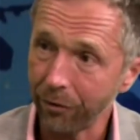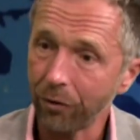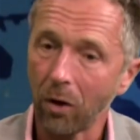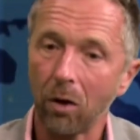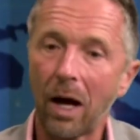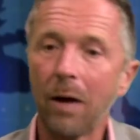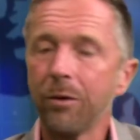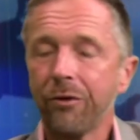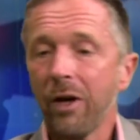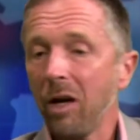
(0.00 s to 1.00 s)
So I
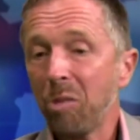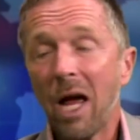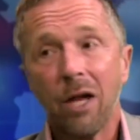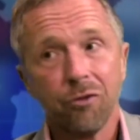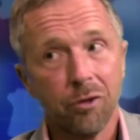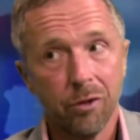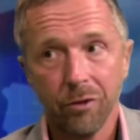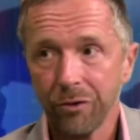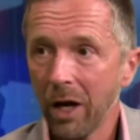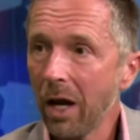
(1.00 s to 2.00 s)
would say
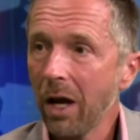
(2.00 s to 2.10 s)
pastors,